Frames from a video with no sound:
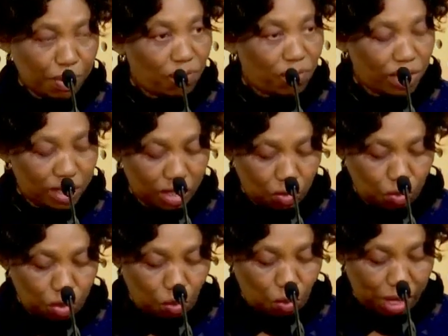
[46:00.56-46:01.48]
provinces
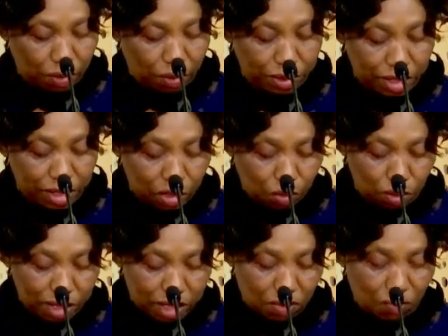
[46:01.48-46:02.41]
will work with these
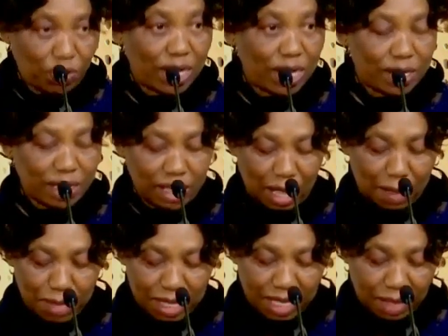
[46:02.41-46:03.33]
schools to find an
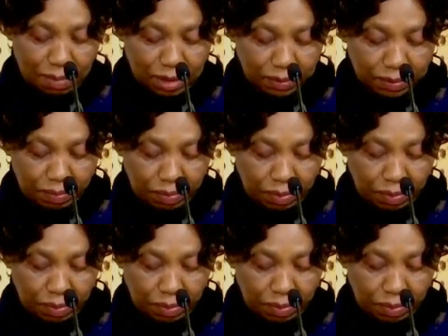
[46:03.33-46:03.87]
amicable